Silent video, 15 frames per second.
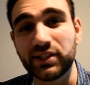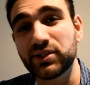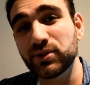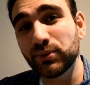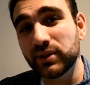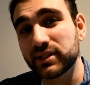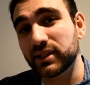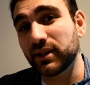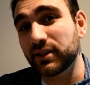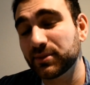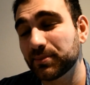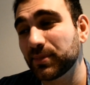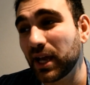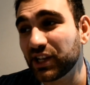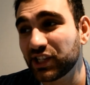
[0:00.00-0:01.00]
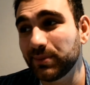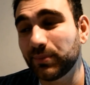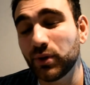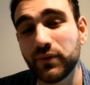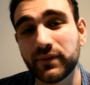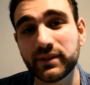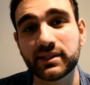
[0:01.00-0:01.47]
Saunas are actually
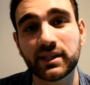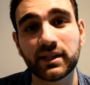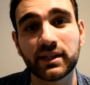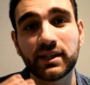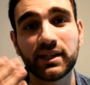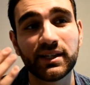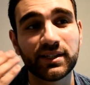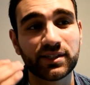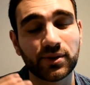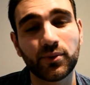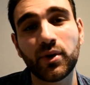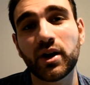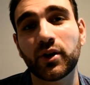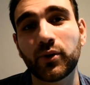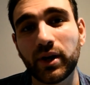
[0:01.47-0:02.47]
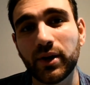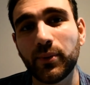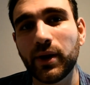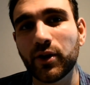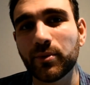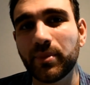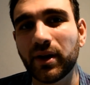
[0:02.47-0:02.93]
proven to work quite
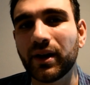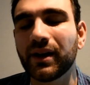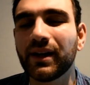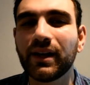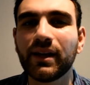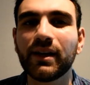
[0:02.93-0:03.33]
well, but